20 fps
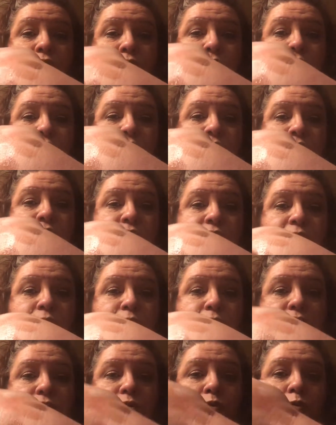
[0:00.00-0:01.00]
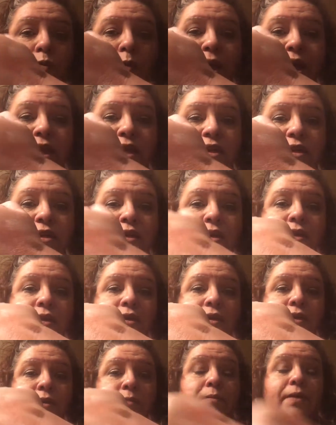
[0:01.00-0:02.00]
You can see where it's wet,
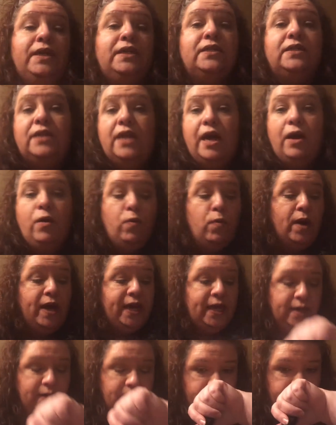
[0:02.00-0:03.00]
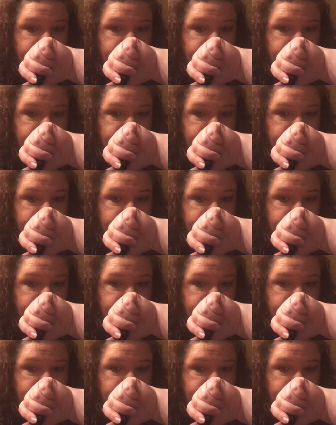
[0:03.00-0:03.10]
but it's not white.